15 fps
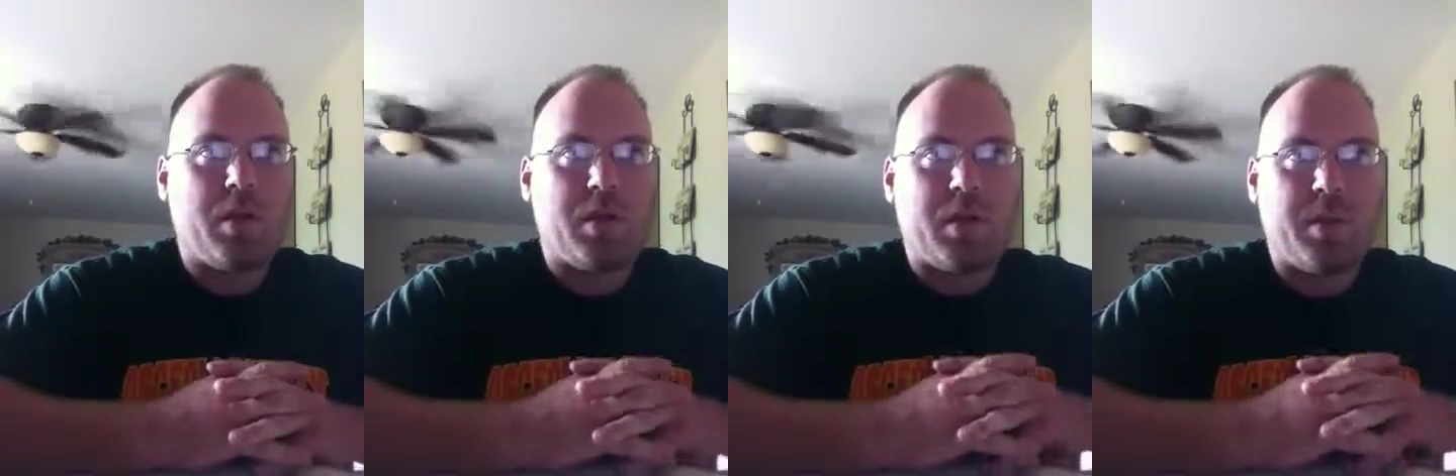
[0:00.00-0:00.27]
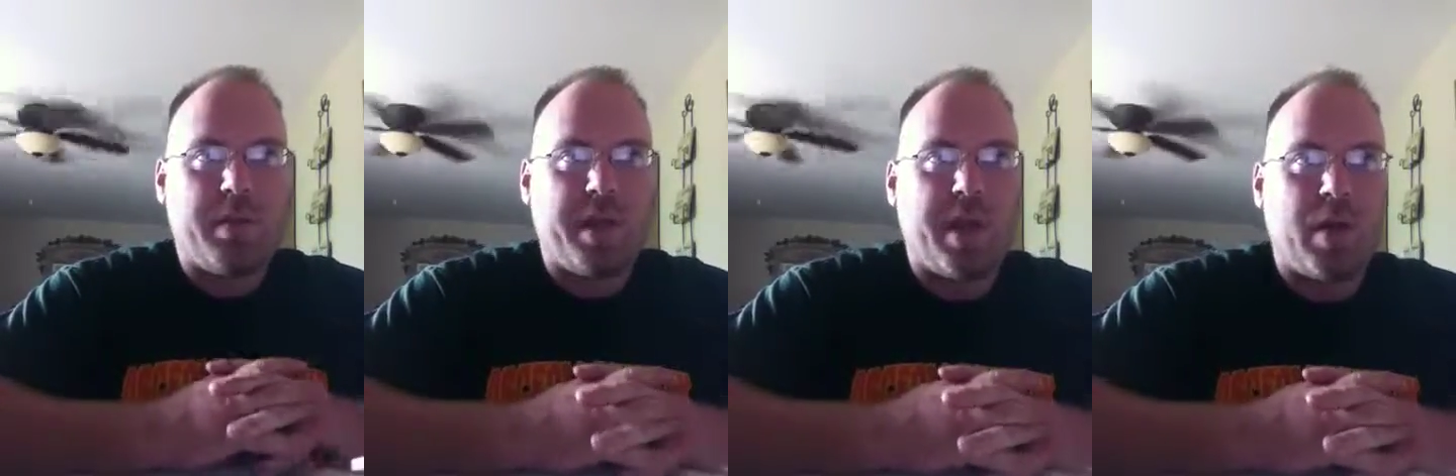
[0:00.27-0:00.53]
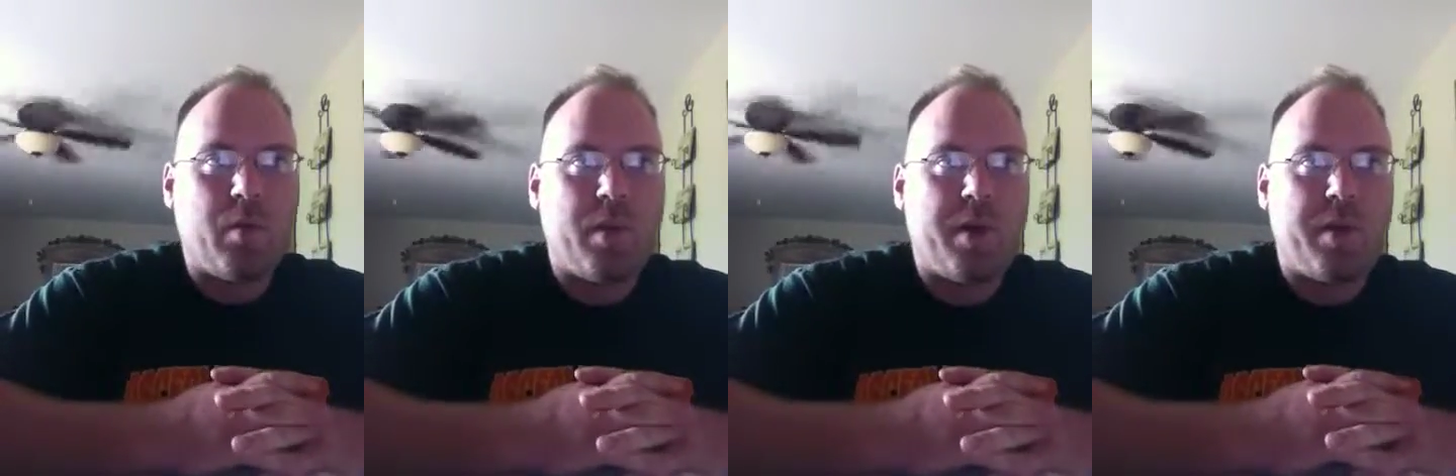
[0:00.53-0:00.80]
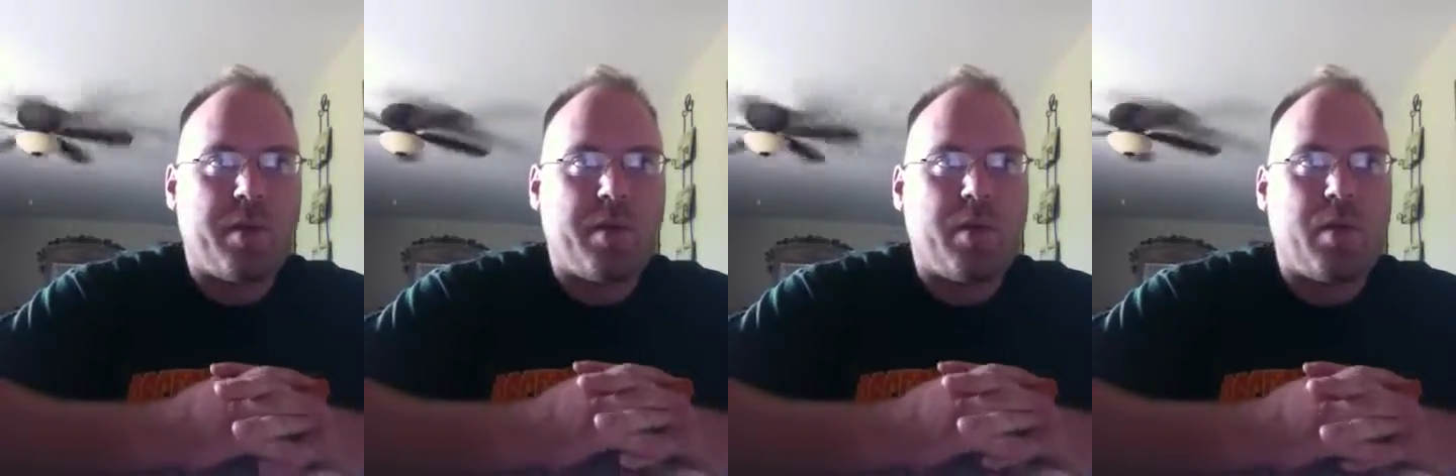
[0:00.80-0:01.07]
to begin
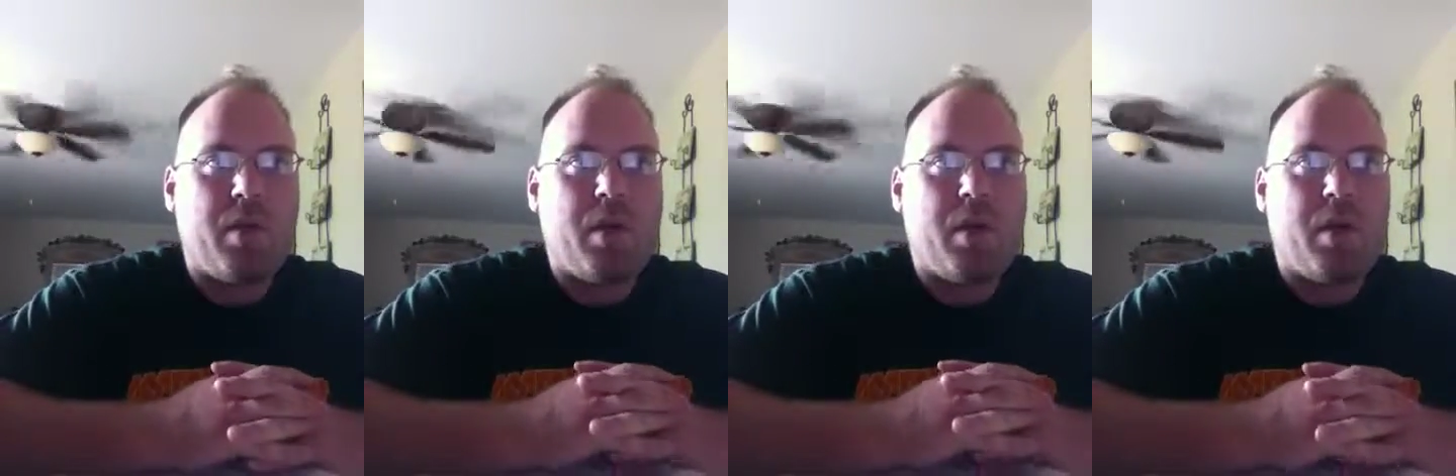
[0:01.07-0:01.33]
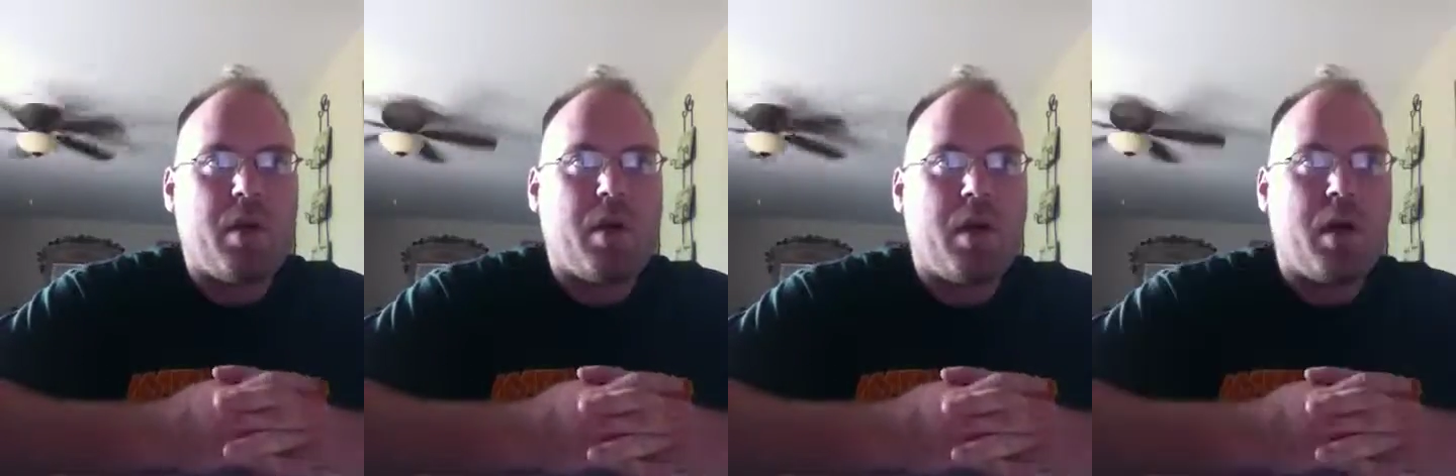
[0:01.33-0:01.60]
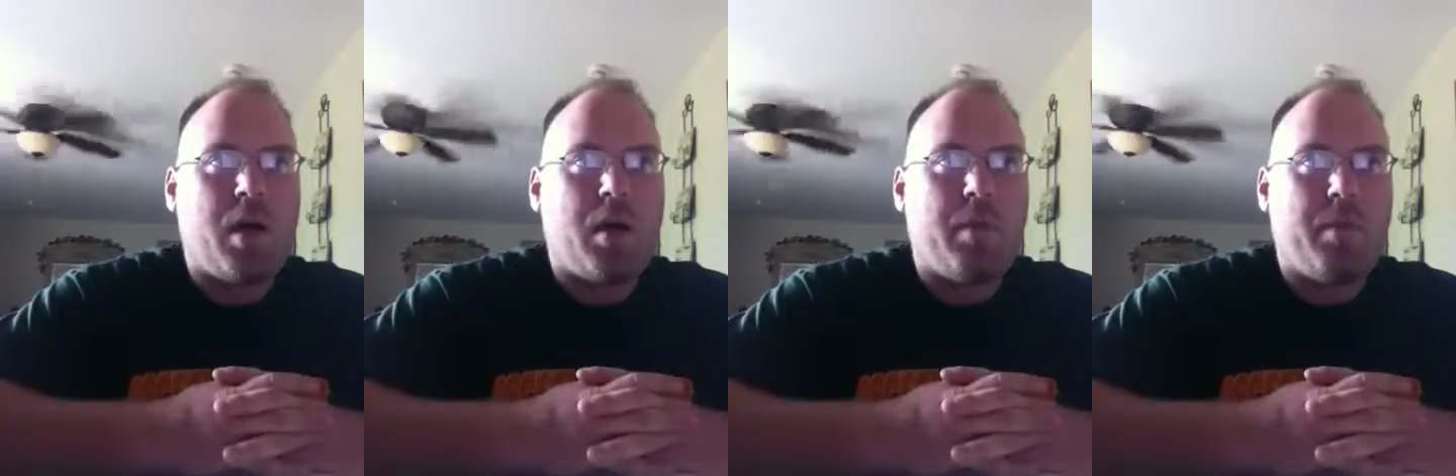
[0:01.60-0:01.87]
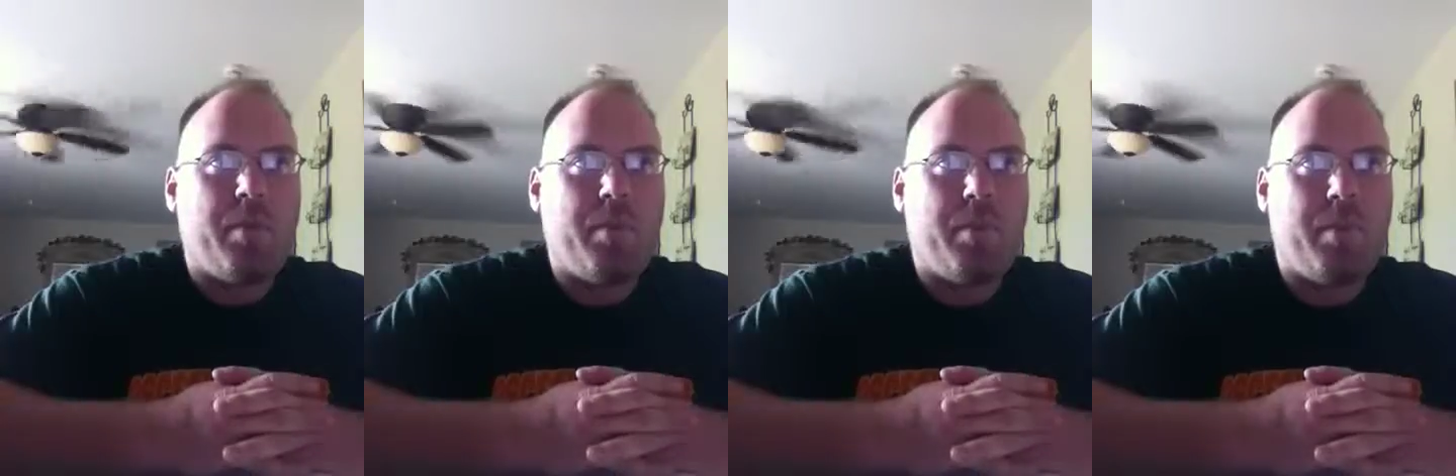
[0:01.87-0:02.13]
with.
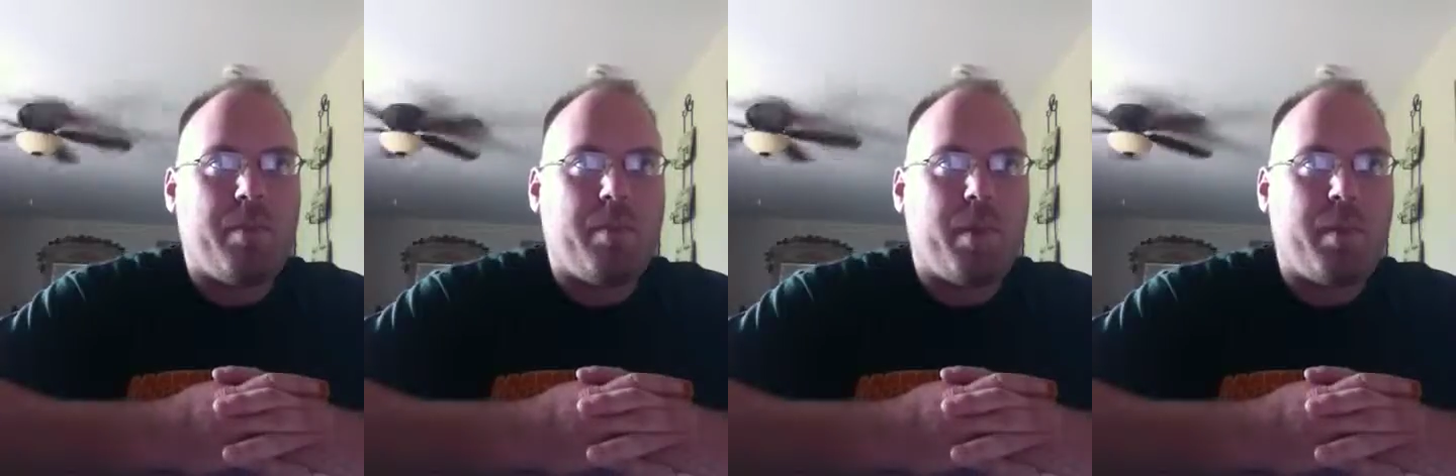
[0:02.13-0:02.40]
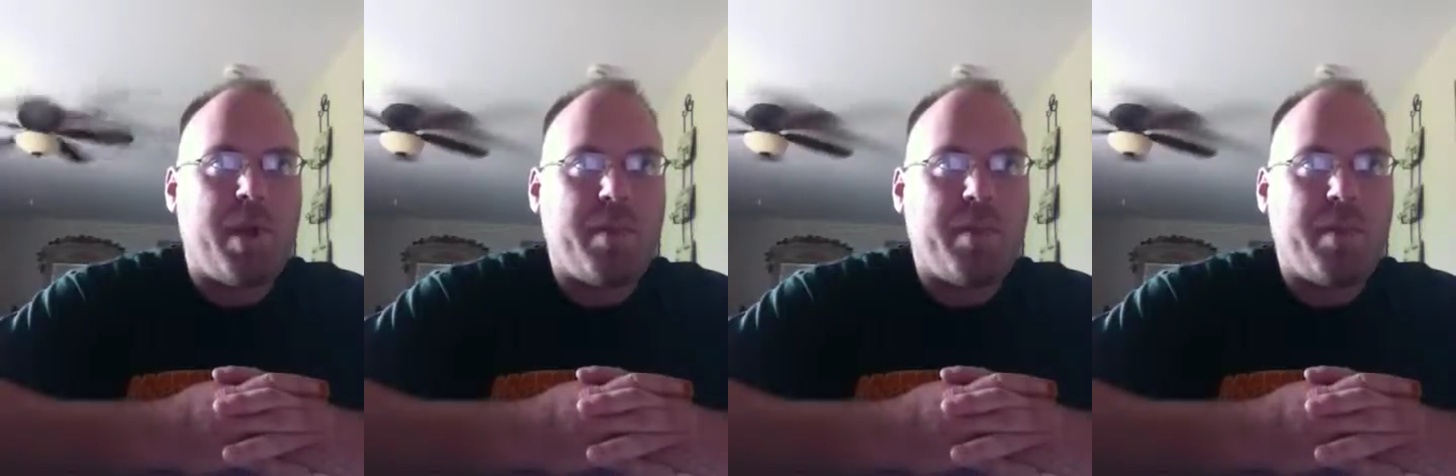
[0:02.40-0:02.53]
But